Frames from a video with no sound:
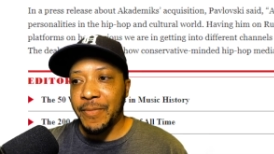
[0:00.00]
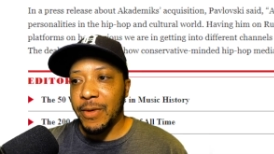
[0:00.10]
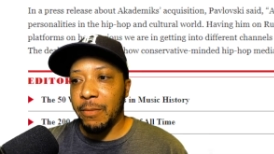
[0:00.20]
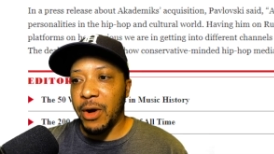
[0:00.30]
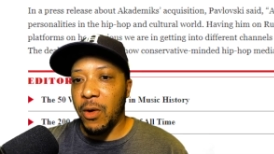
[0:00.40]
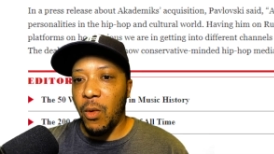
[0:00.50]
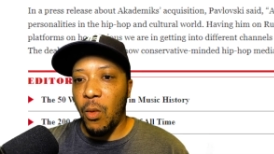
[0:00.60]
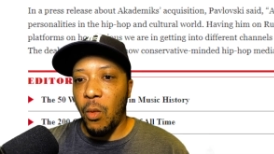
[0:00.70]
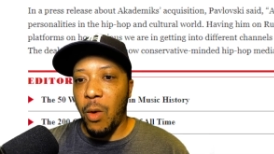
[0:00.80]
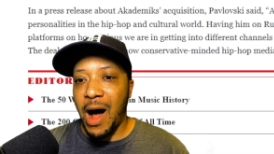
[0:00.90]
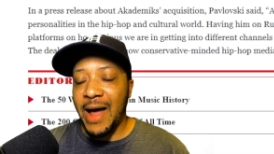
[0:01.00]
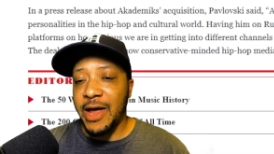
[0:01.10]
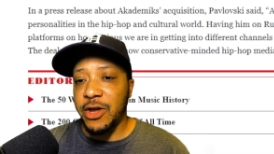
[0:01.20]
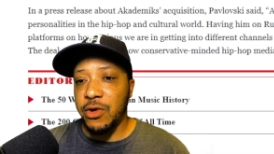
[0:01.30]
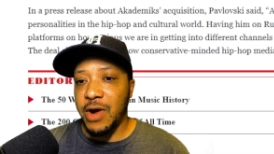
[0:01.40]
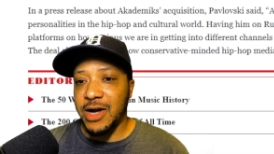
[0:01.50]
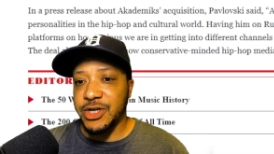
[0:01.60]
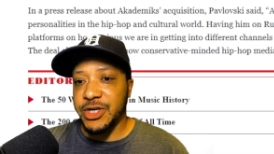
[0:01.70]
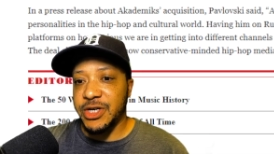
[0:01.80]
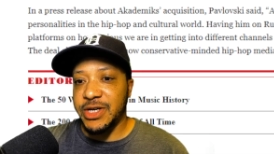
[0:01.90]
But why can you not
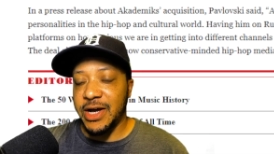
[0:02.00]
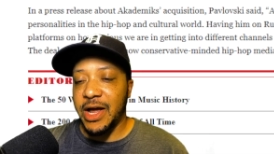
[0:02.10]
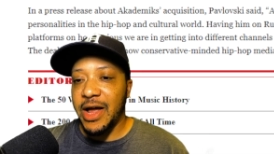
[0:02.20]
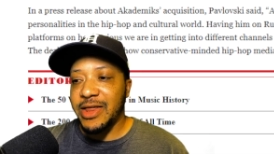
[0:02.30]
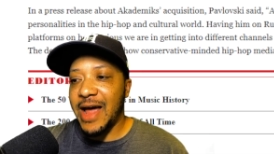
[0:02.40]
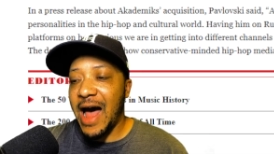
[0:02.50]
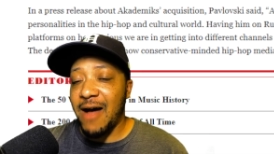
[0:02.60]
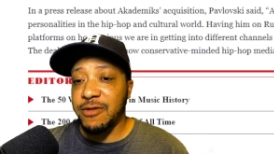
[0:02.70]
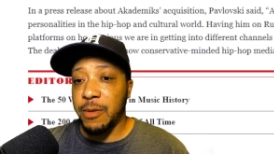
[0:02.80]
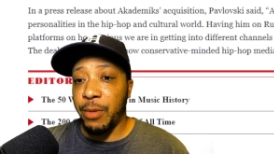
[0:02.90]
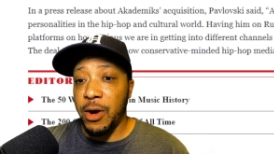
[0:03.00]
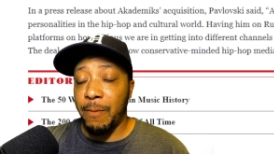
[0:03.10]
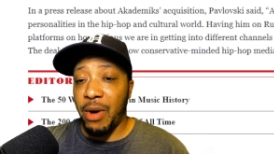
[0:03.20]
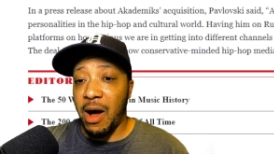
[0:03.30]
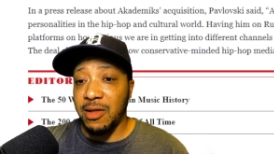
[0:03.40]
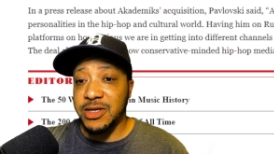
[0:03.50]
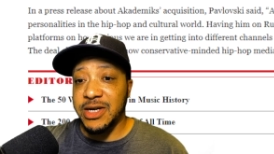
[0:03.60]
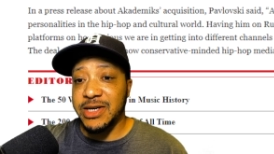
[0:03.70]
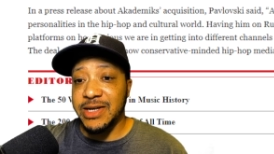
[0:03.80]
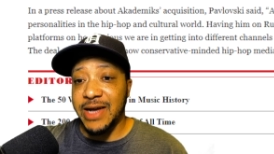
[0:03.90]
just stick? They have to put politics
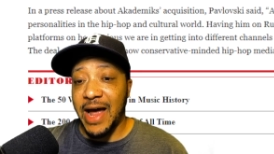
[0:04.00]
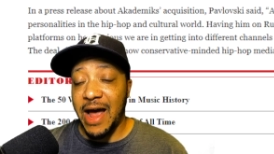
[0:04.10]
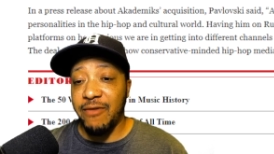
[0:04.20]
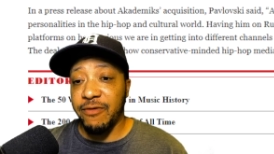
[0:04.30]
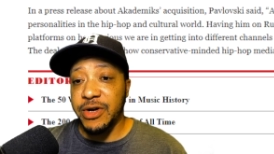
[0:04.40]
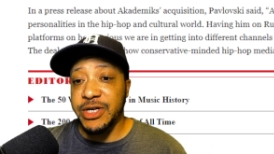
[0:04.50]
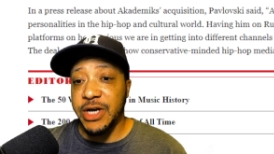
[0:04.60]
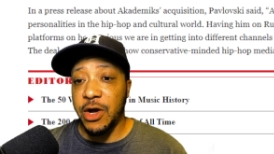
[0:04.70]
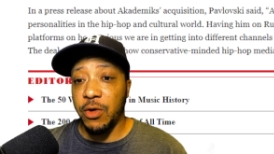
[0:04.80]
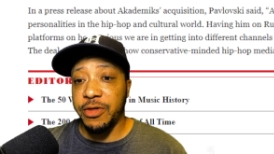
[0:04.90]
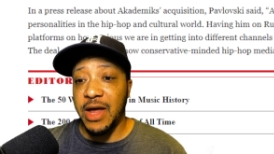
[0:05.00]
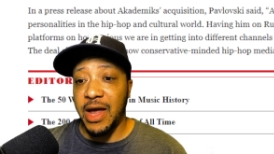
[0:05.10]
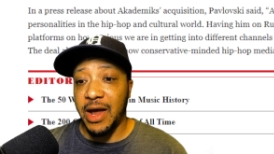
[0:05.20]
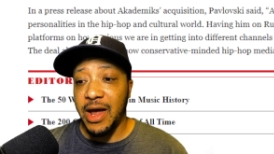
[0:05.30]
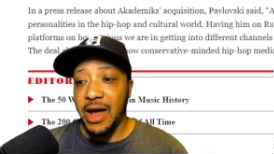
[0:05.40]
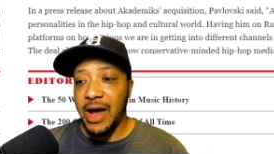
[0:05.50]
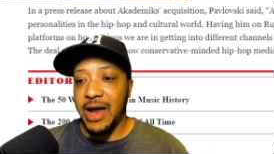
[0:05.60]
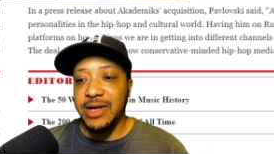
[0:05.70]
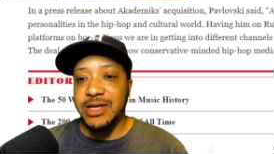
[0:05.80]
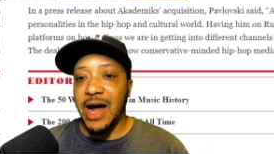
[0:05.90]
into every single thing. And
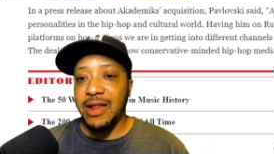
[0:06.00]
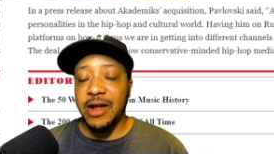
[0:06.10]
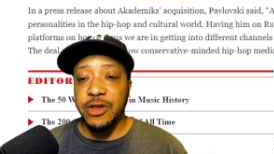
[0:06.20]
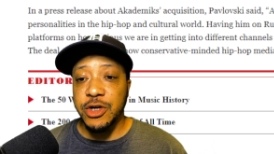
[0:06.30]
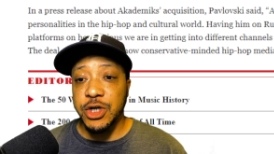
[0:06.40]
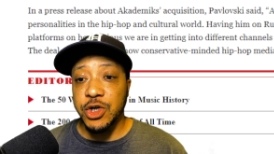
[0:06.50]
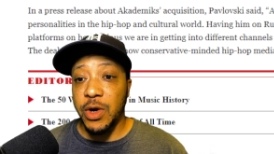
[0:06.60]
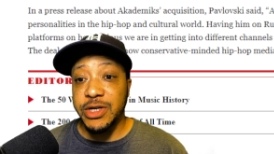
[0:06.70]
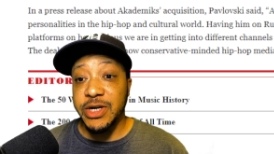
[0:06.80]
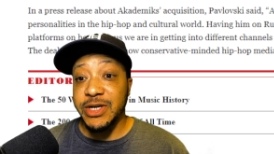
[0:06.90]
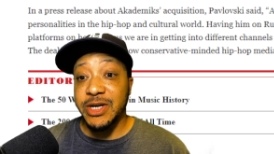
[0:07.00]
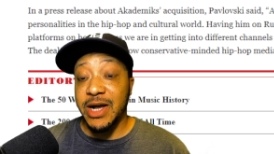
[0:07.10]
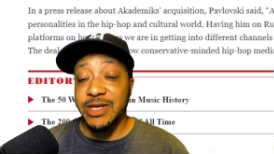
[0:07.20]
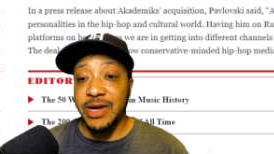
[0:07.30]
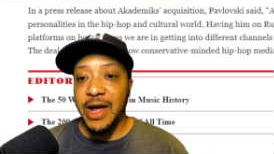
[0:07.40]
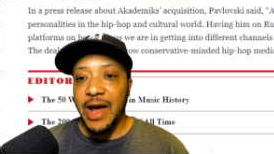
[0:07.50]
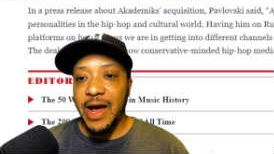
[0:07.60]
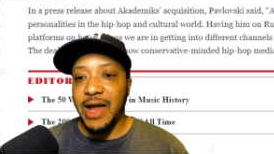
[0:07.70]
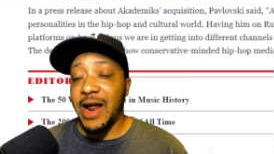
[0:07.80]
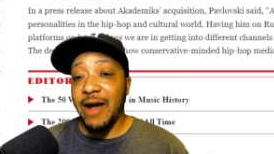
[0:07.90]
it's not like they're just going to discuss it and
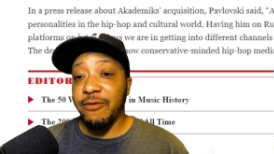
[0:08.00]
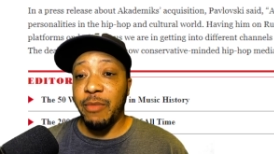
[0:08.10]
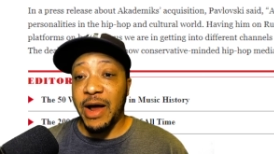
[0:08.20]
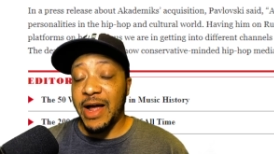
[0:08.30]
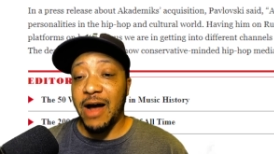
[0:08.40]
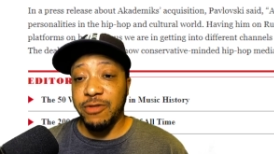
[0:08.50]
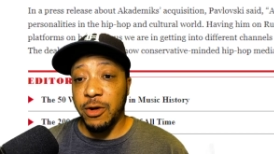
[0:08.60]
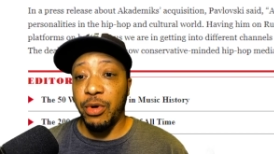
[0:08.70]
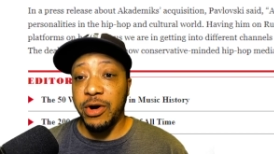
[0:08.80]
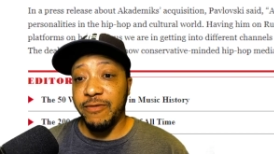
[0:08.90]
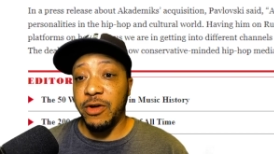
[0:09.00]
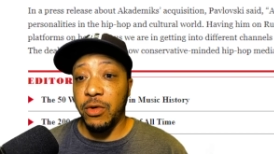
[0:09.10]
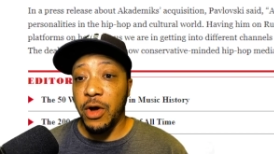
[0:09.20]
let everybody have their point of view.